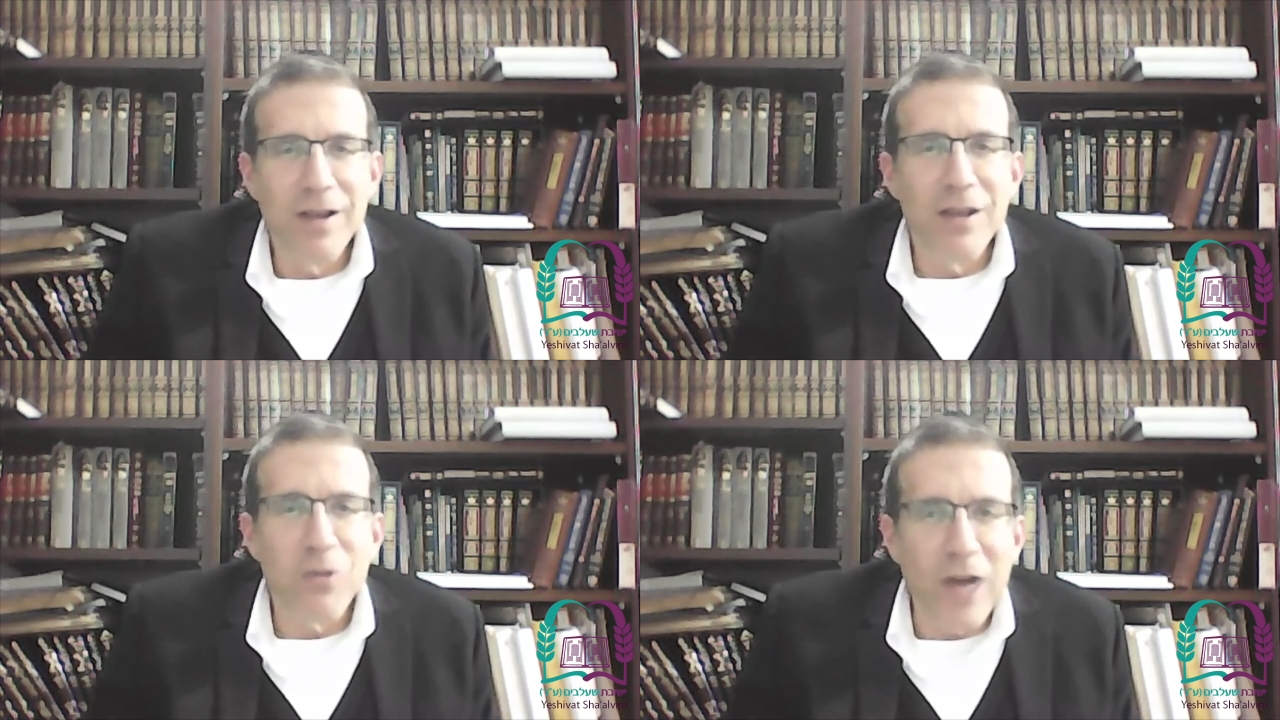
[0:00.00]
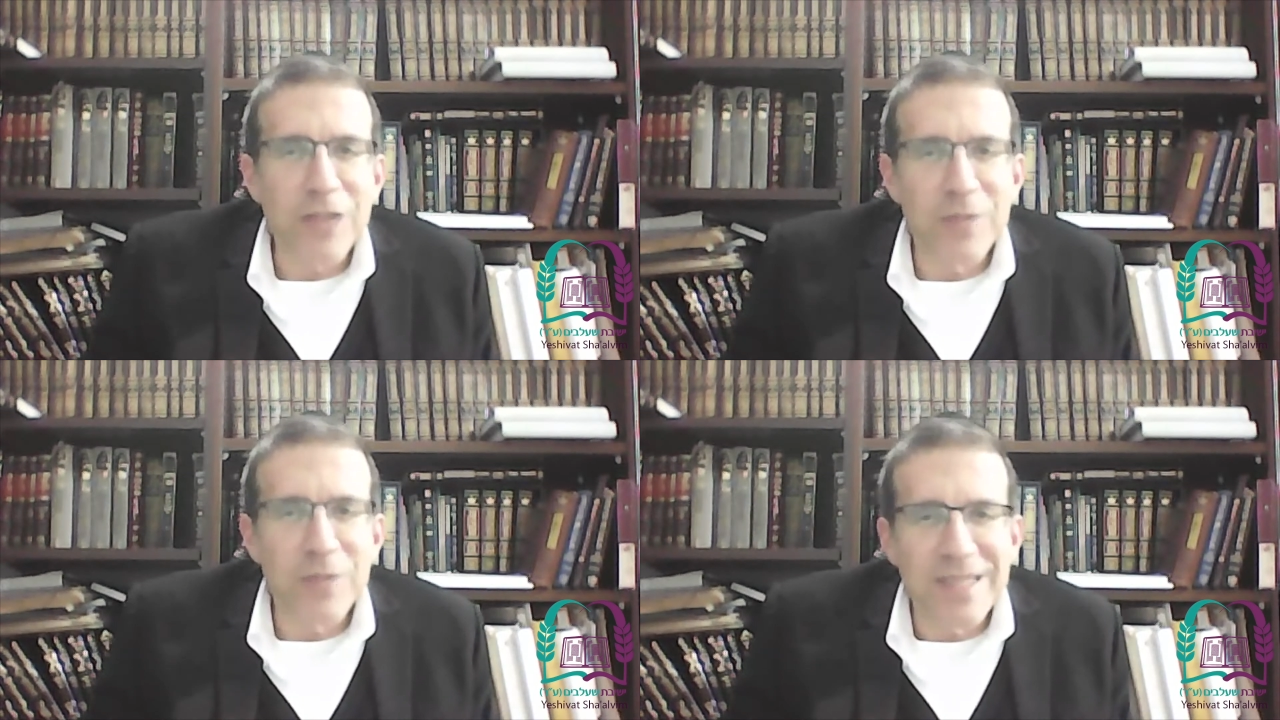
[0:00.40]
The
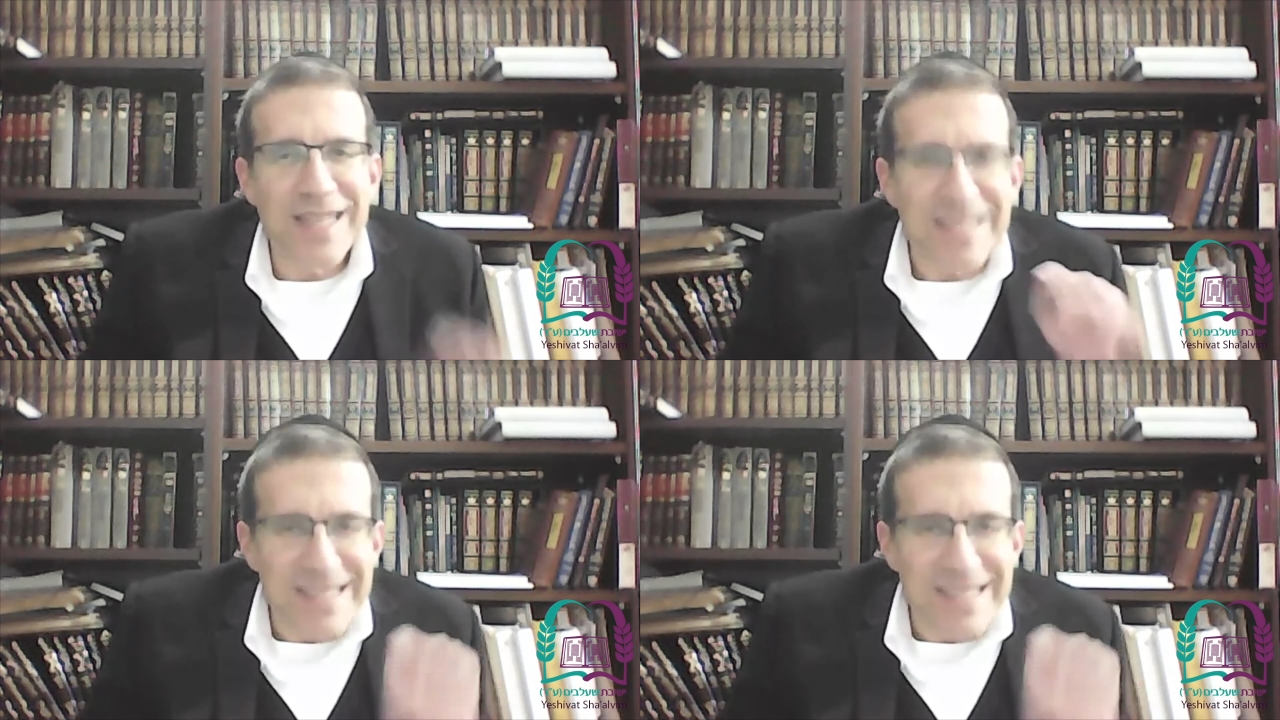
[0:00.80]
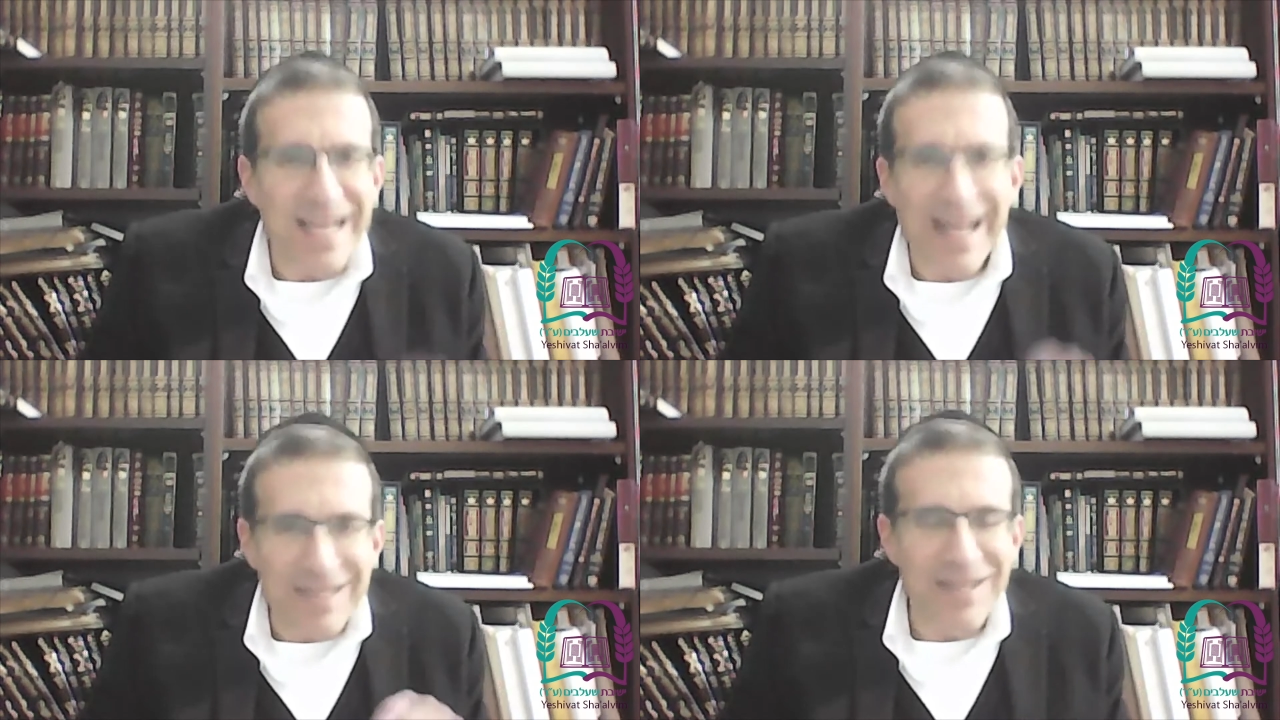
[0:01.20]
Rashba says
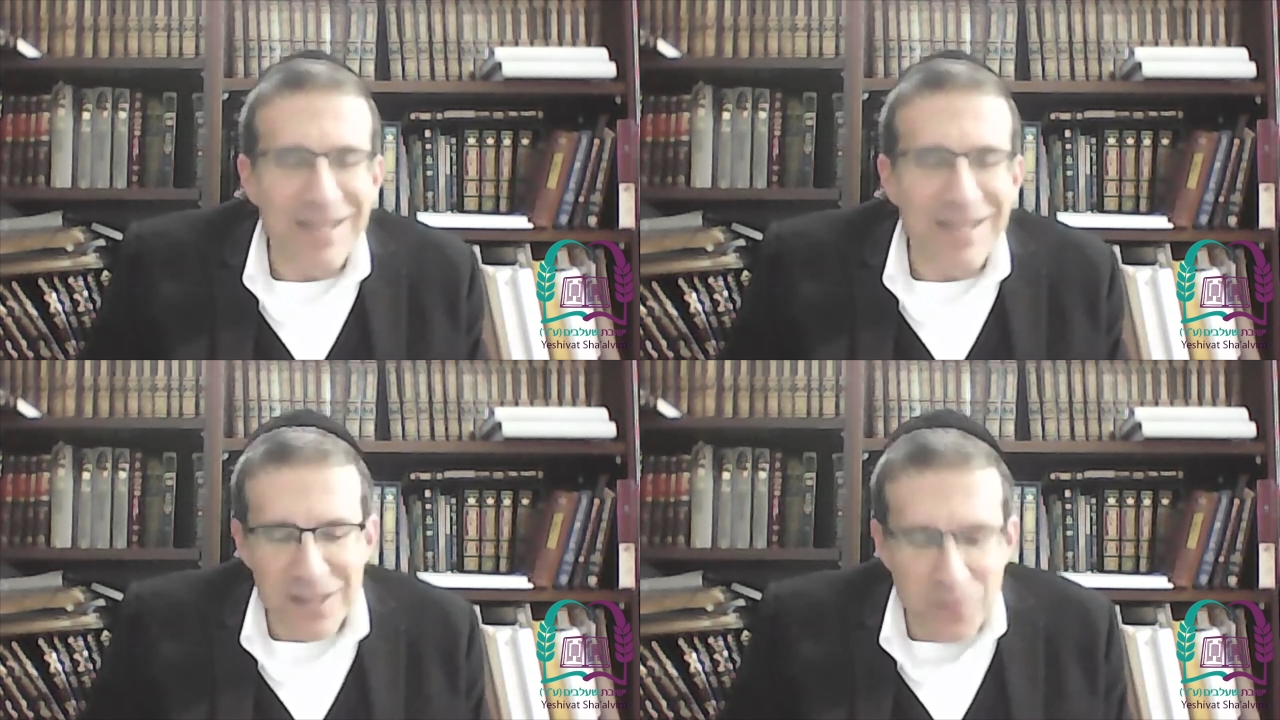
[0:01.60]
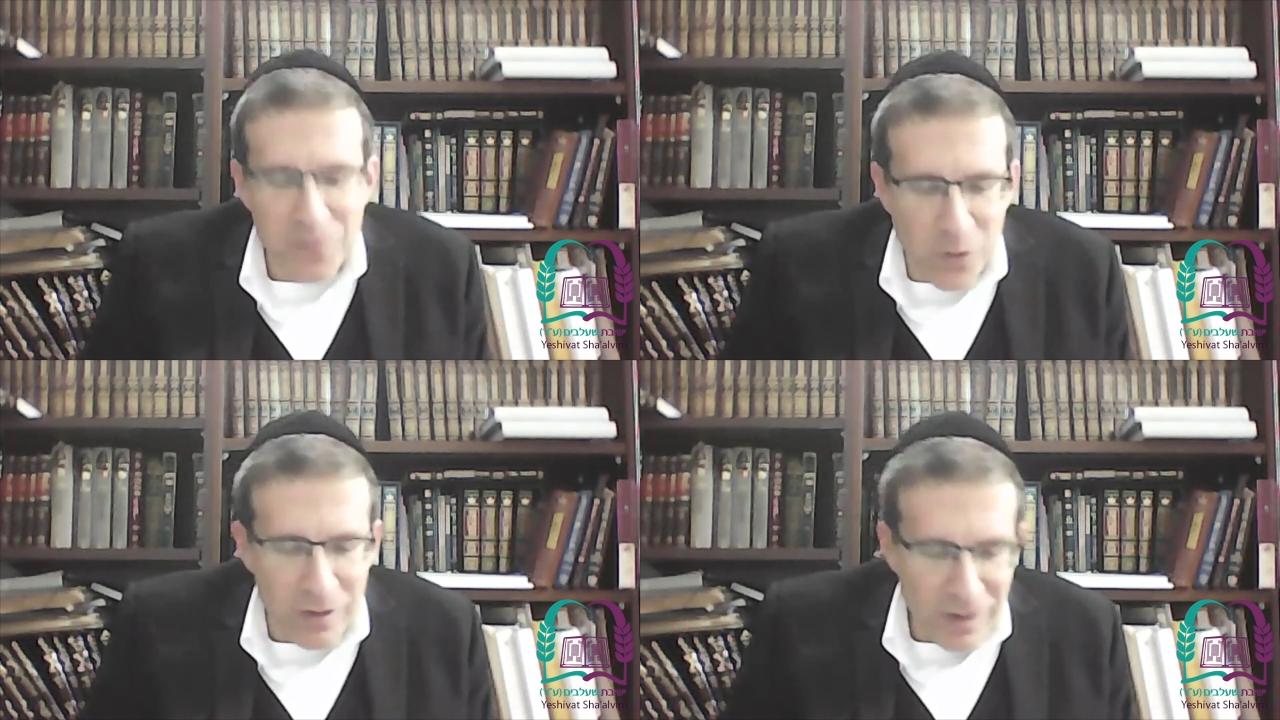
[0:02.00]
exactly this
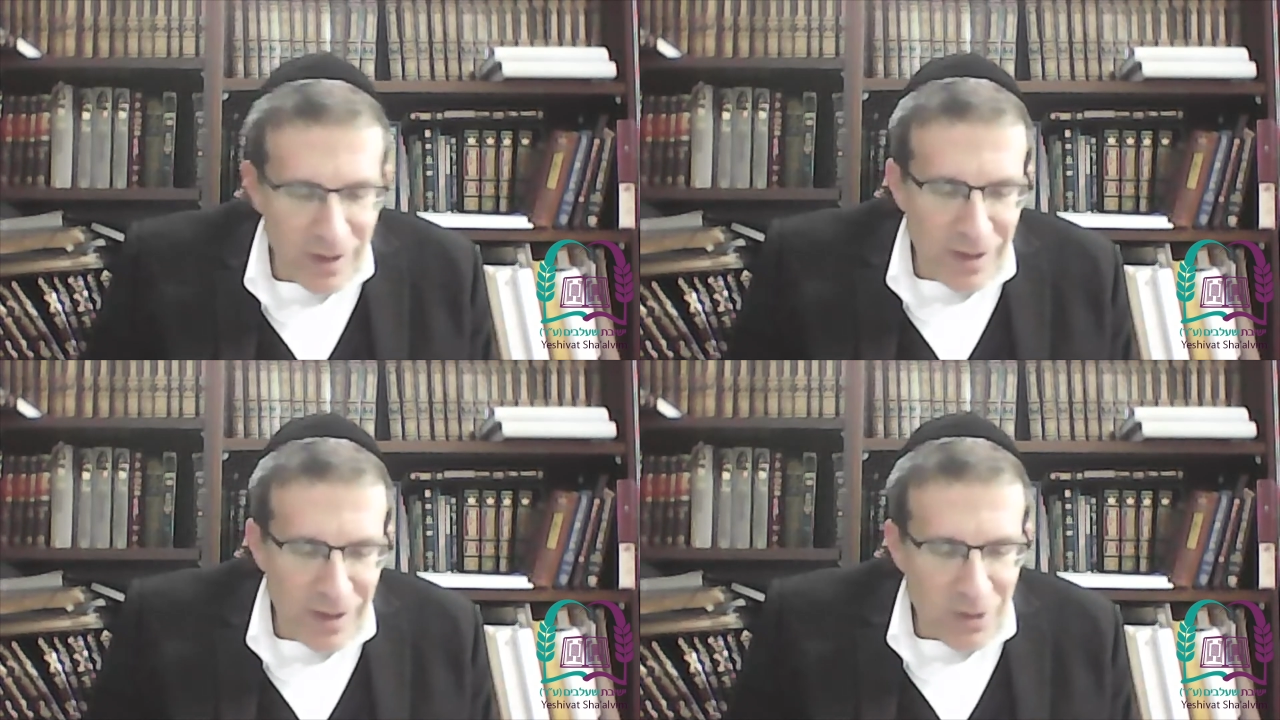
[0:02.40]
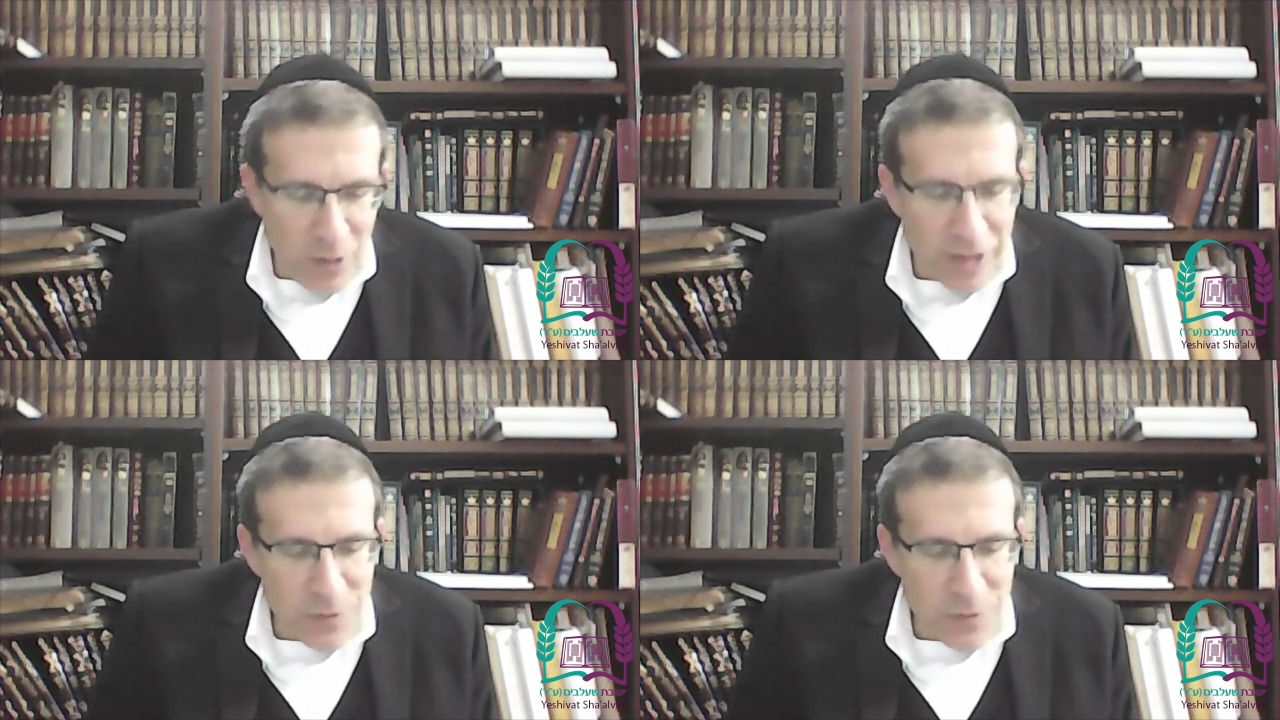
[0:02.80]
word. The
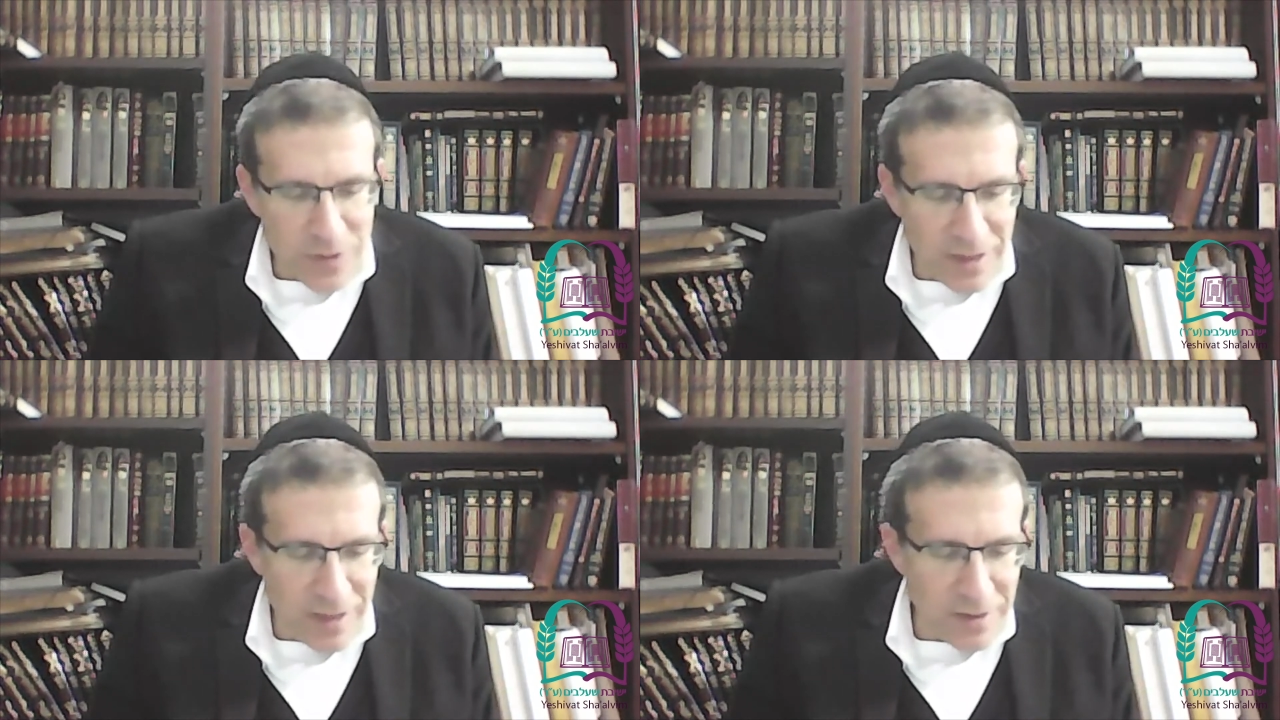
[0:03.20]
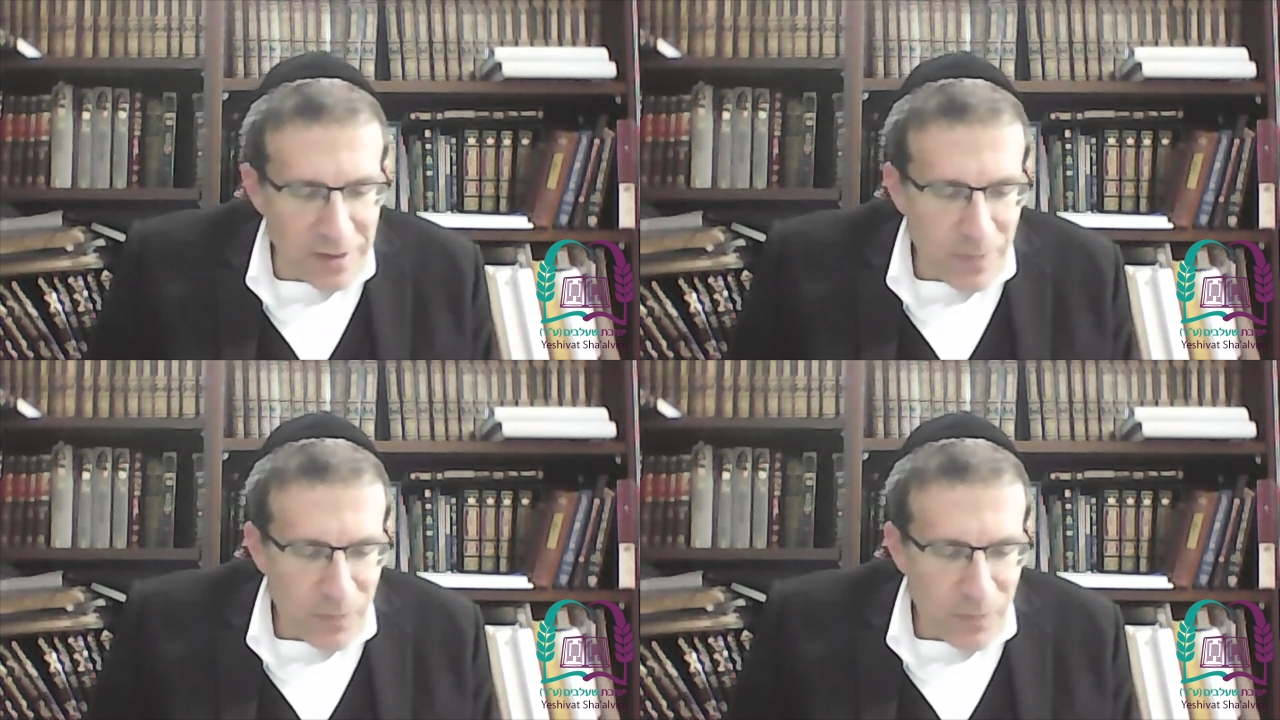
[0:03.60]
Rashba says,